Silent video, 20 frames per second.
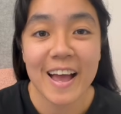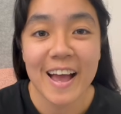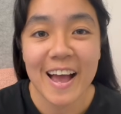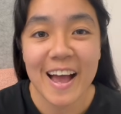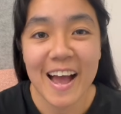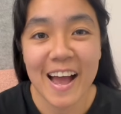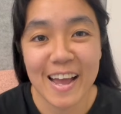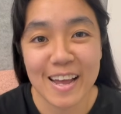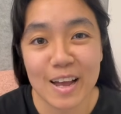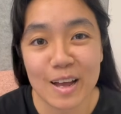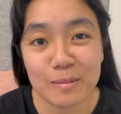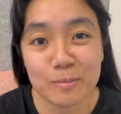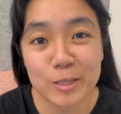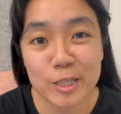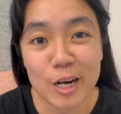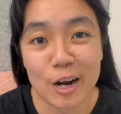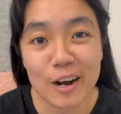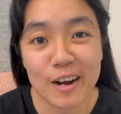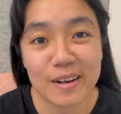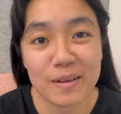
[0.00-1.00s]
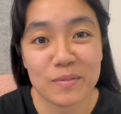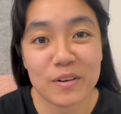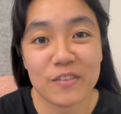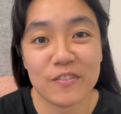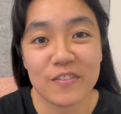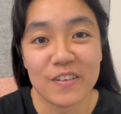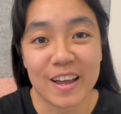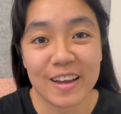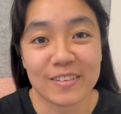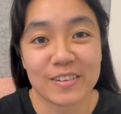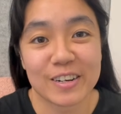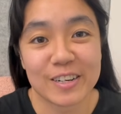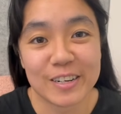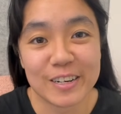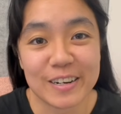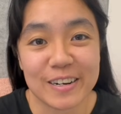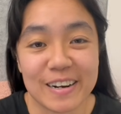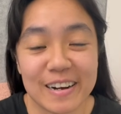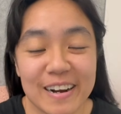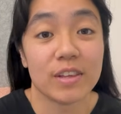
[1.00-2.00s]
Hi, I'm Shara and I'm a FAANG
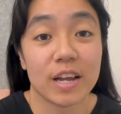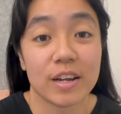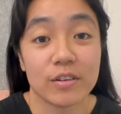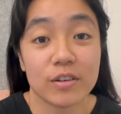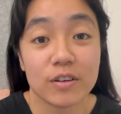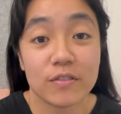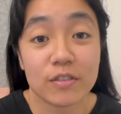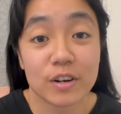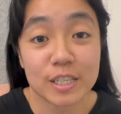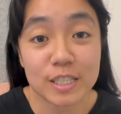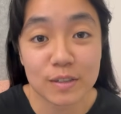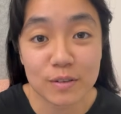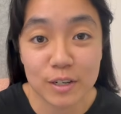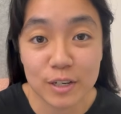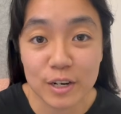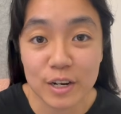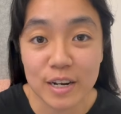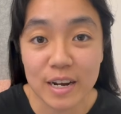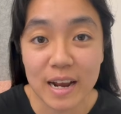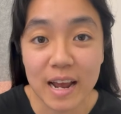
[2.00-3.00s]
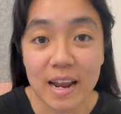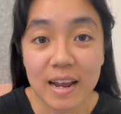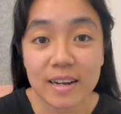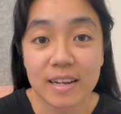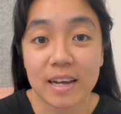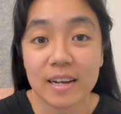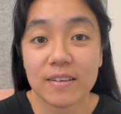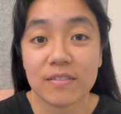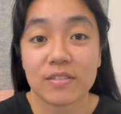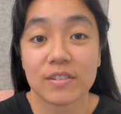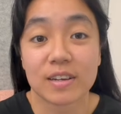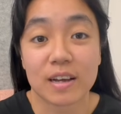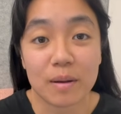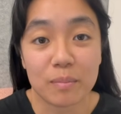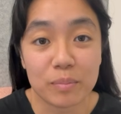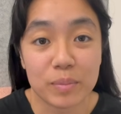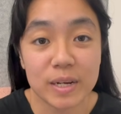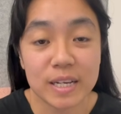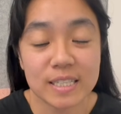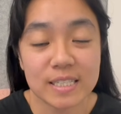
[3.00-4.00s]
recruiter, then university recruiting at a ton of
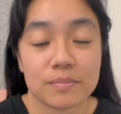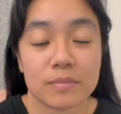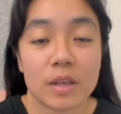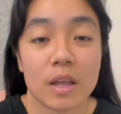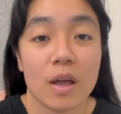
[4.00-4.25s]
companies.